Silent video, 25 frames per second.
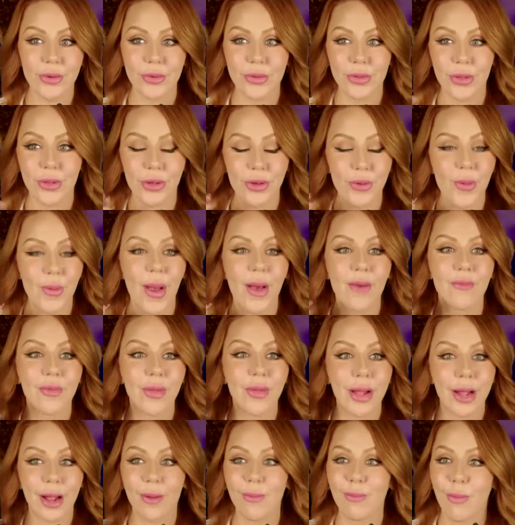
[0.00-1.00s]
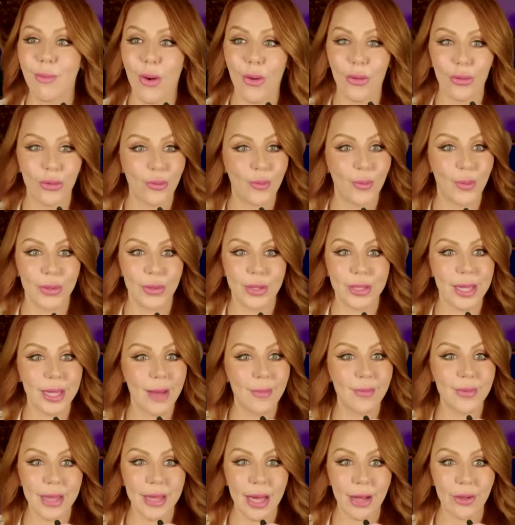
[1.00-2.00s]
So you have like a multiple
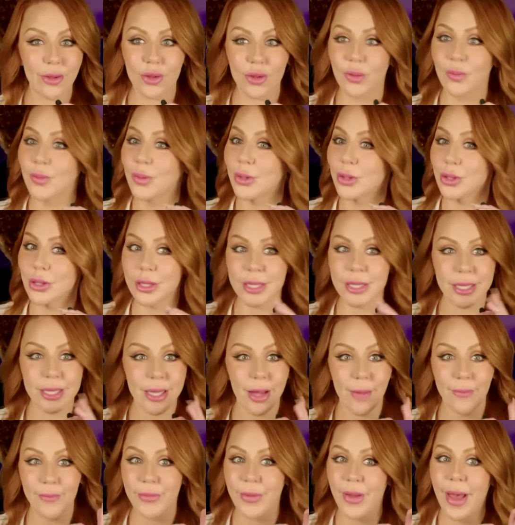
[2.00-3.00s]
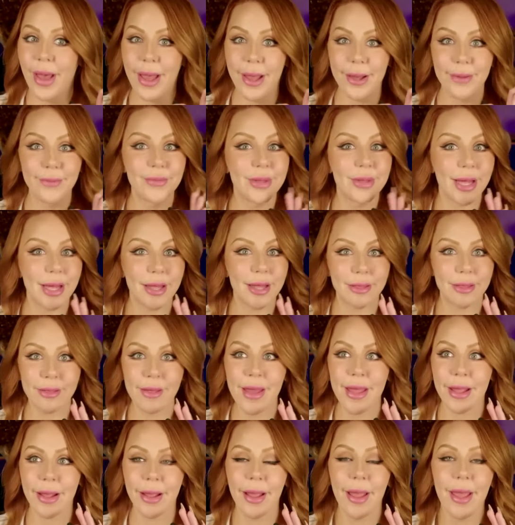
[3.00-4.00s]
step session, which is sometimes a
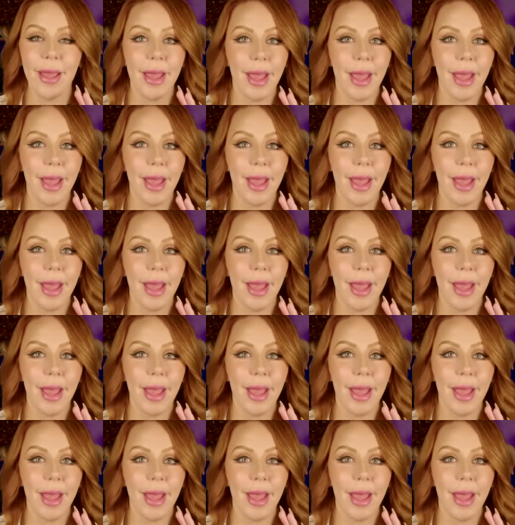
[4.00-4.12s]
thing.